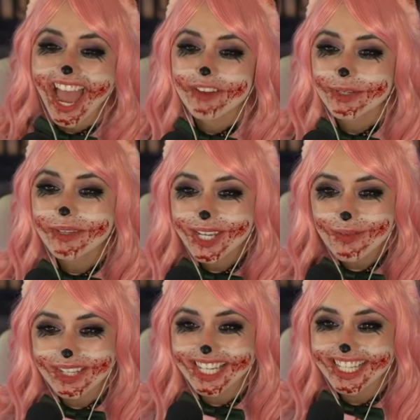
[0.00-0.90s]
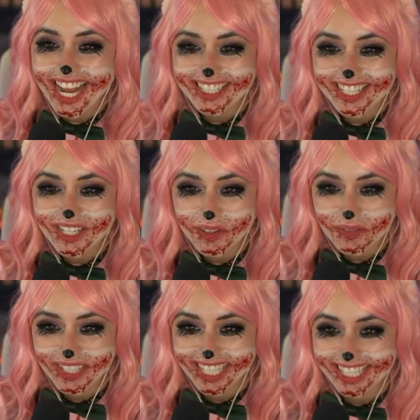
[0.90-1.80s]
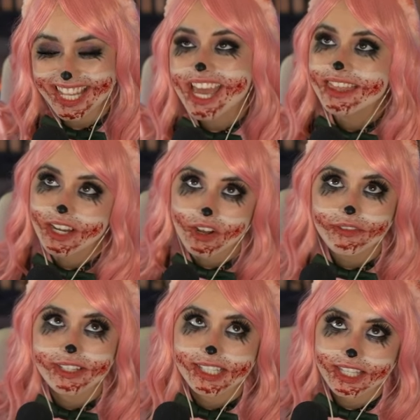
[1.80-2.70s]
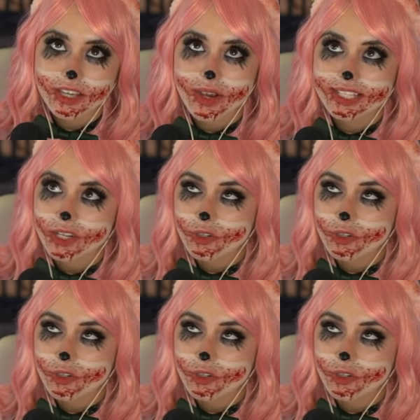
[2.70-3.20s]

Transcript: Everybody coming in and actually knowing what it is. And then obviously you guys know